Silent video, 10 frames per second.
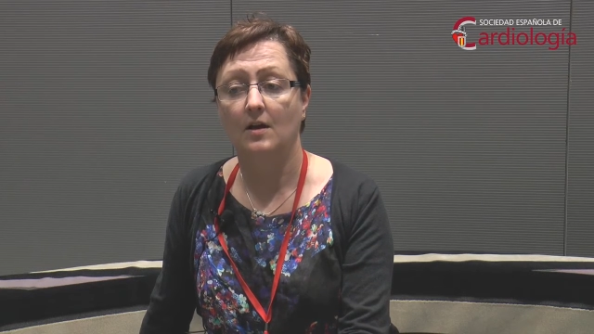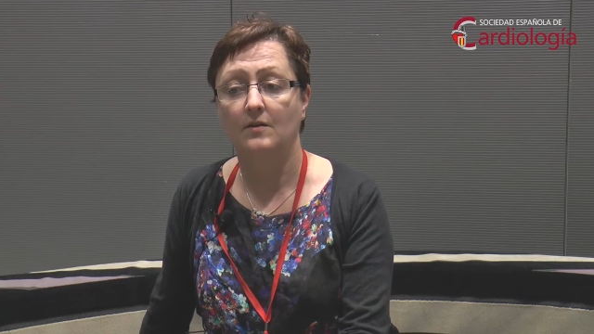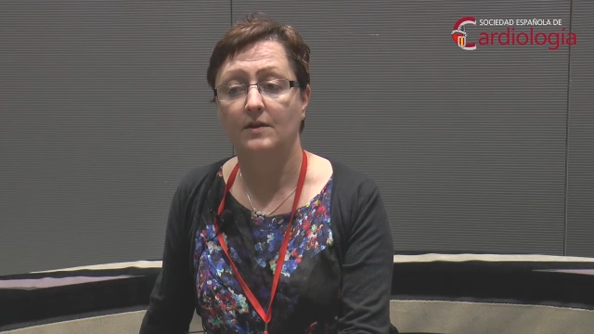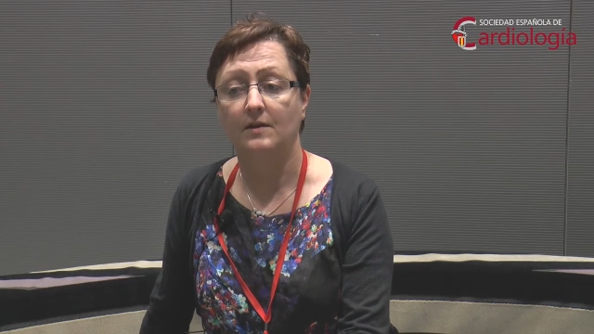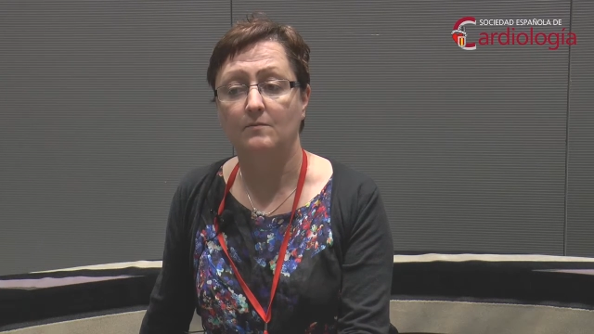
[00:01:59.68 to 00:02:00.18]

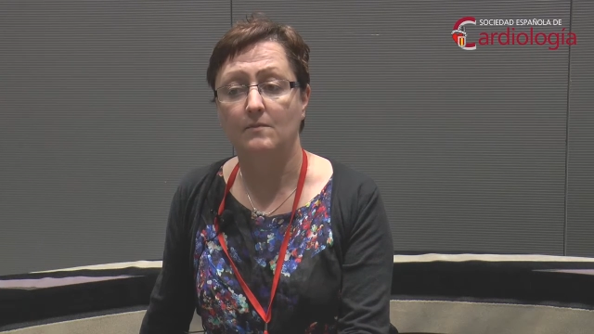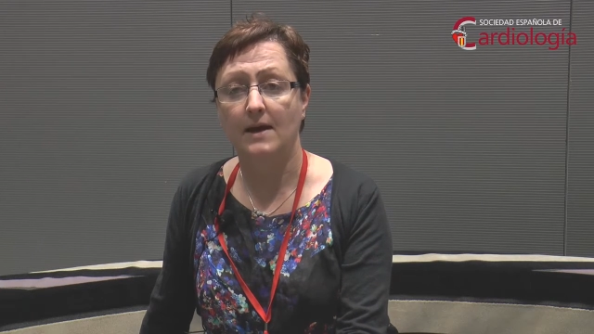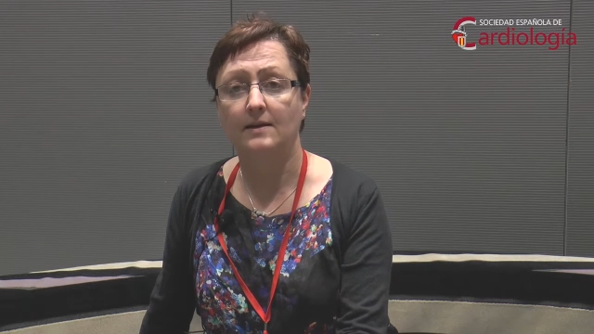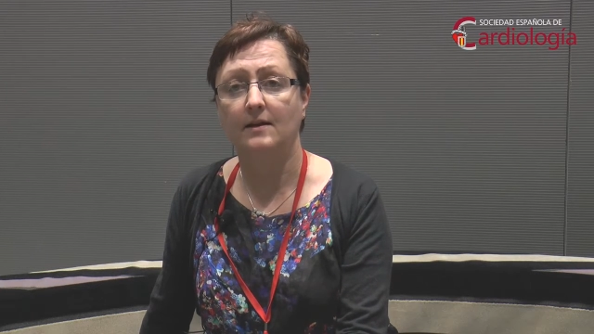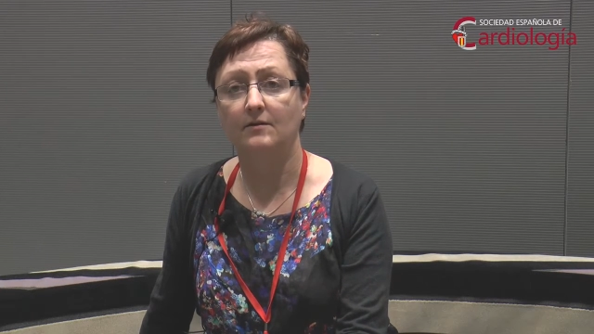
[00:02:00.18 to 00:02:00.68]
The
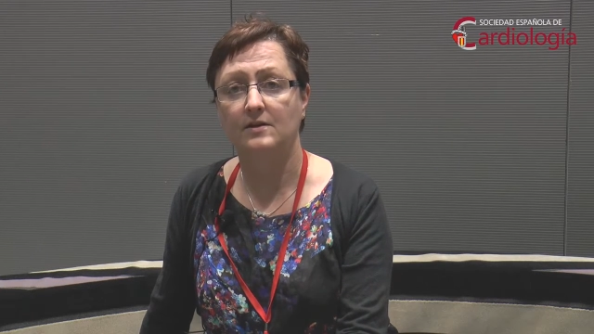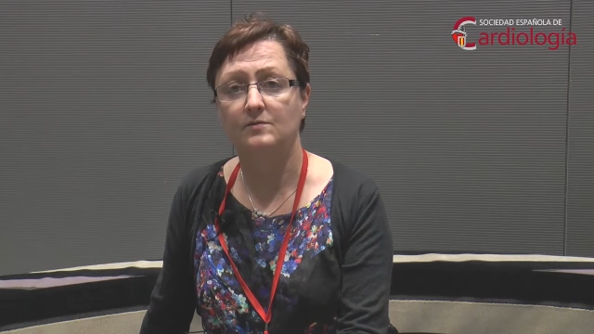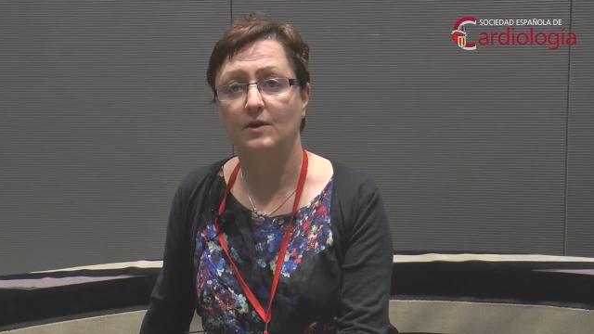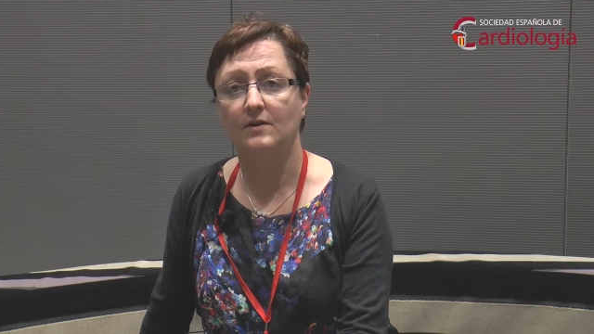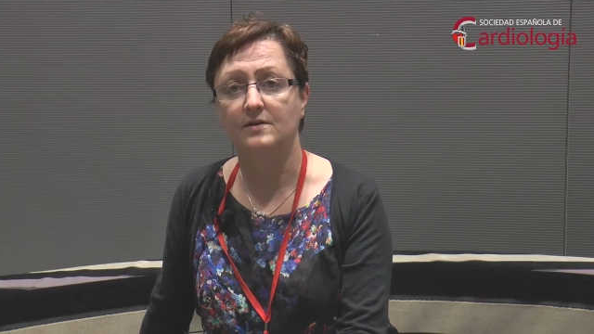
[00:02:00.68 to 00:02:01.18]
main
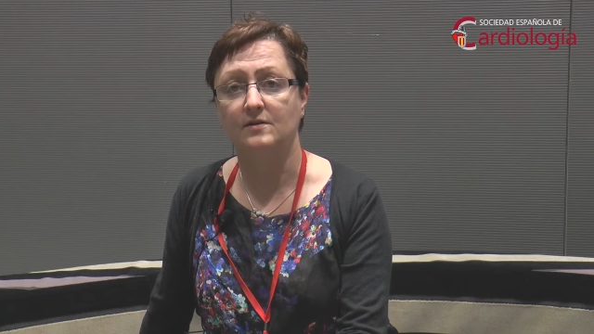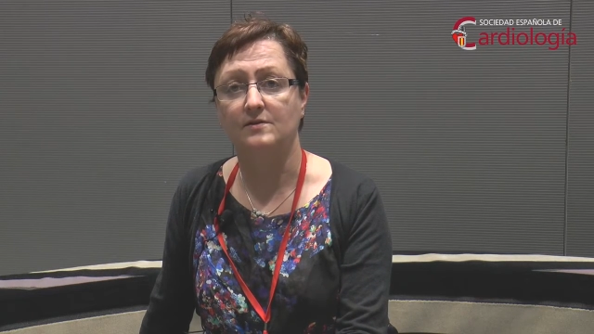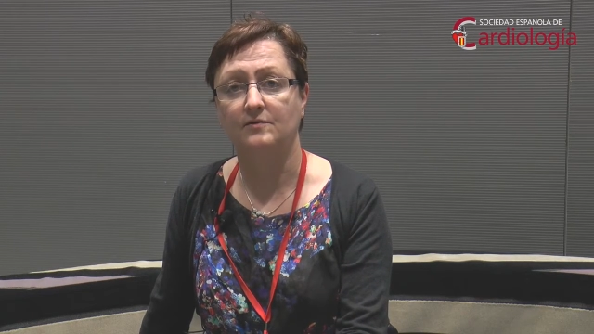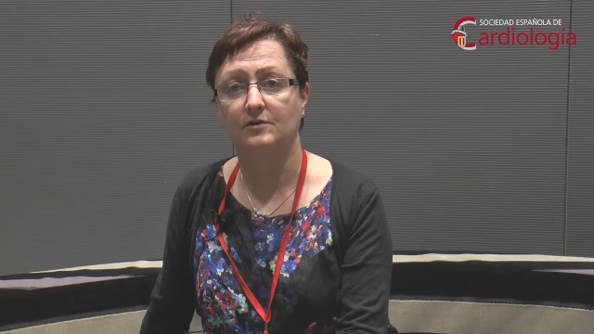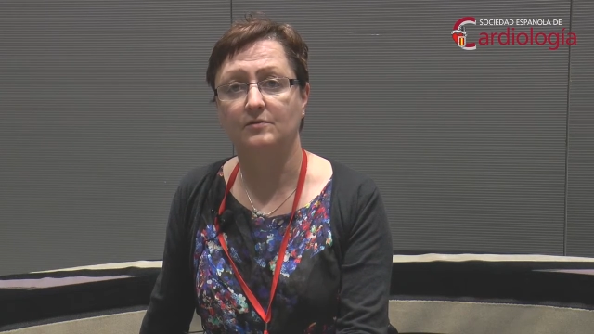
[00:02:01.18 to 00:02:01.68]
areas where it's
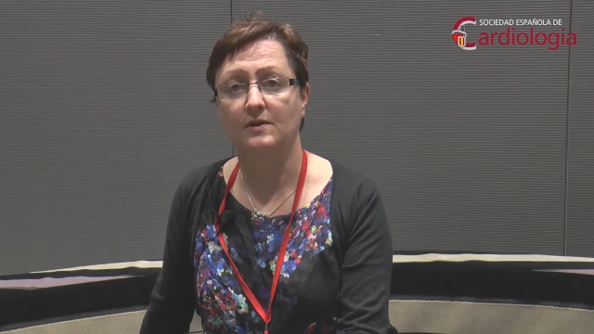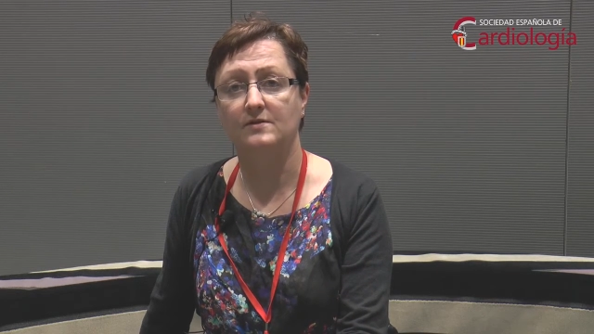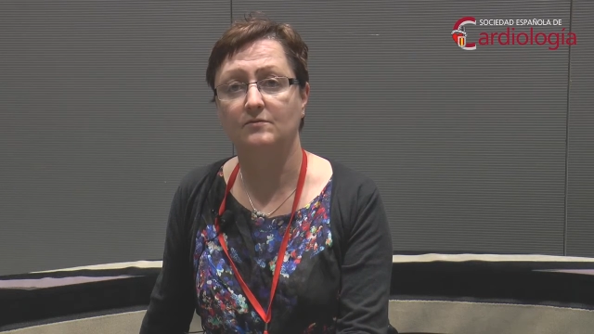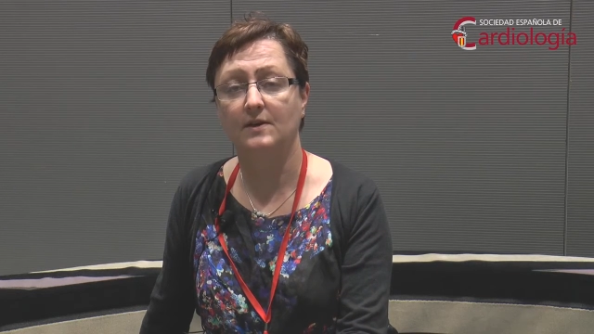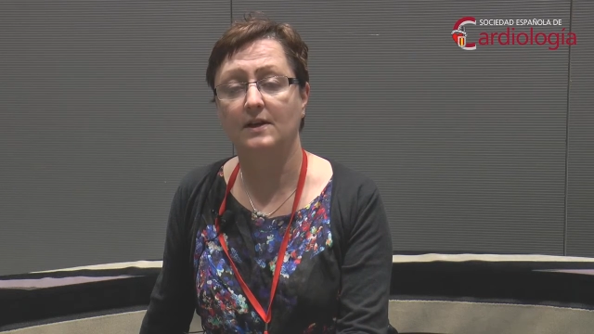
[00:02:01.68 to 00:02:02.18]
useful to
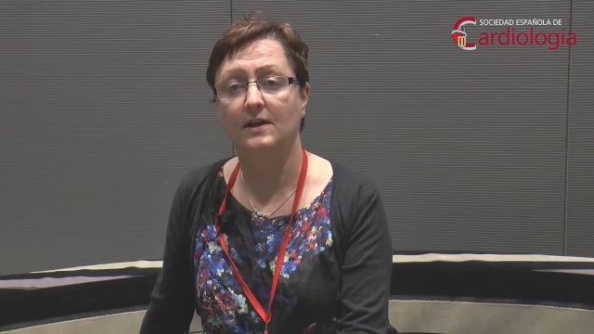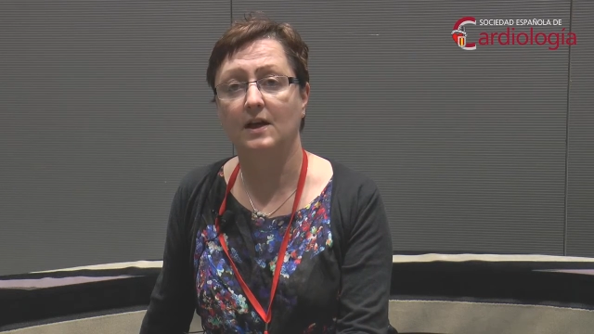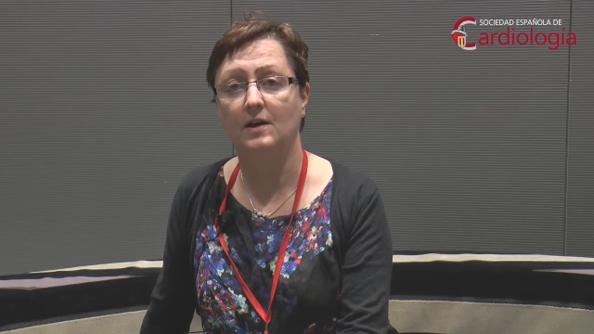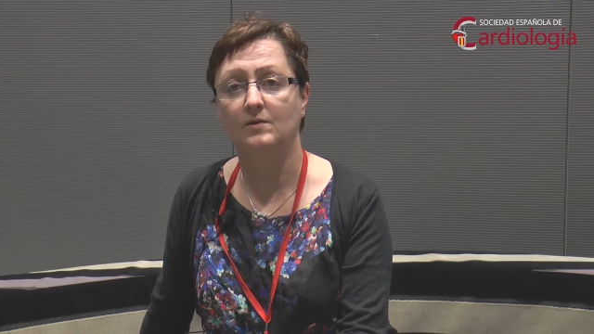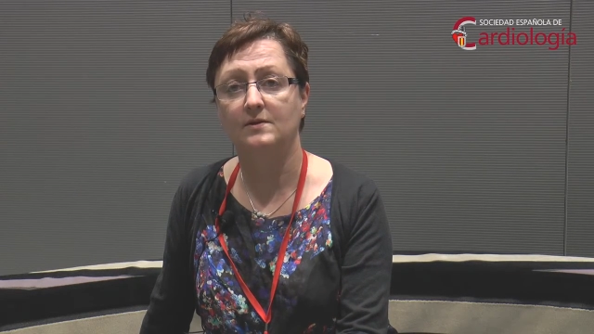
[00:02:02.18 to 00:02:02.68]
us, really, I would